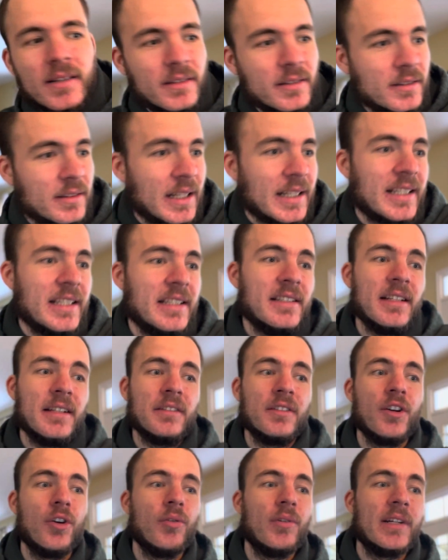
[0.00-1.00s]
like he said,
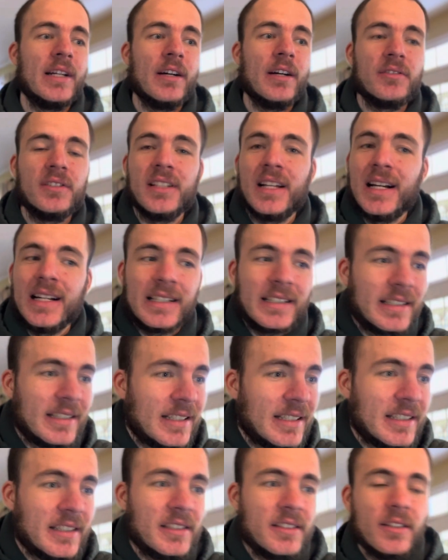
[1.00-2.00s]
going outside,
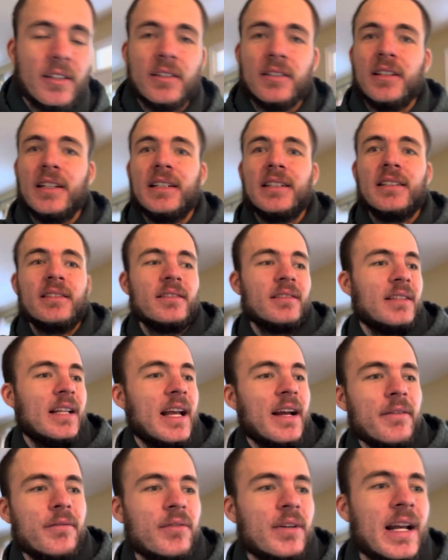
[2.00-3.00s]
getting sunlight.
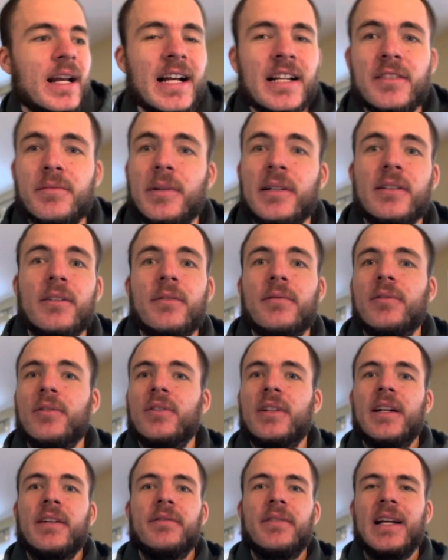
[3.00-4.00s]
Every aspect of your
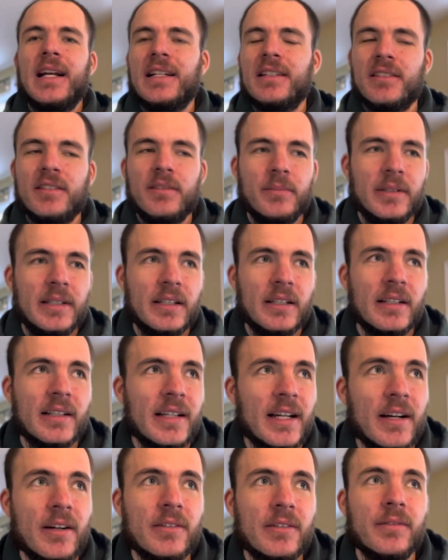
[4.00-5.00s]
life has to be
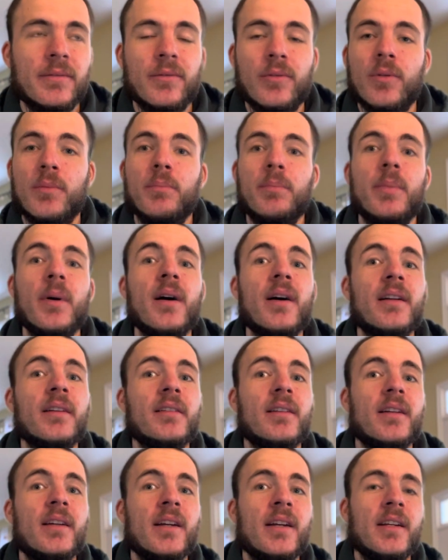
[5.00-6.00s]
accounted for. But
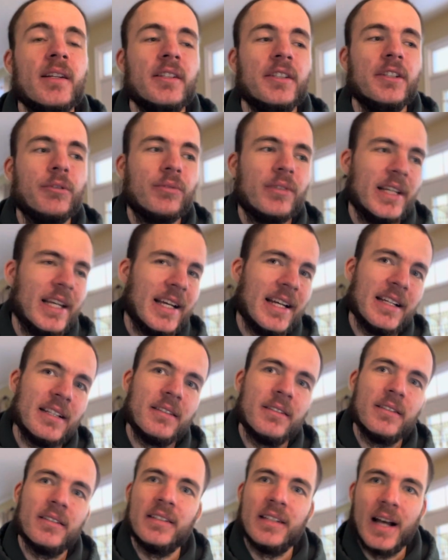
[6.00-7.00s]
you can't
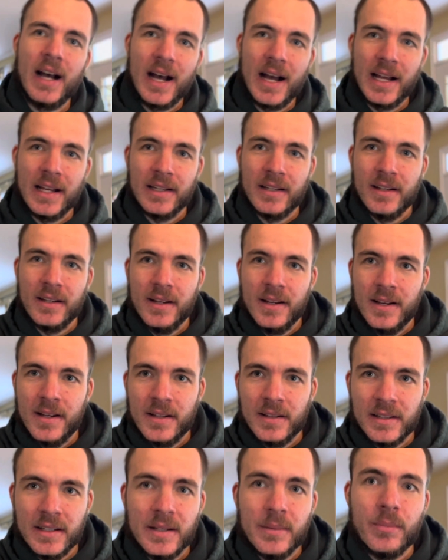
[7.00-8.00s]
deny
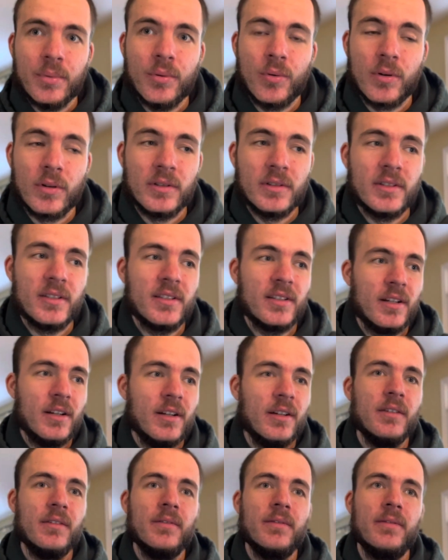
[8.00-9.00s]
the importance
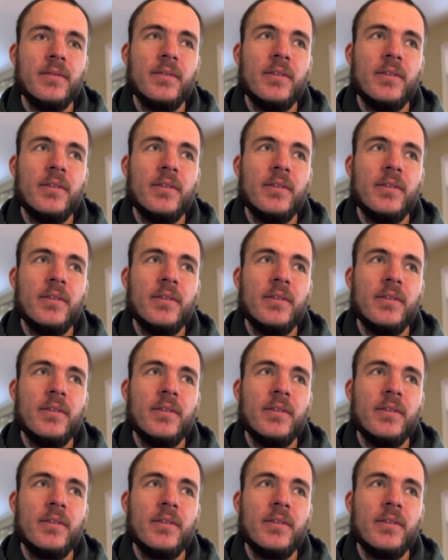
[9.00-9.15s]
of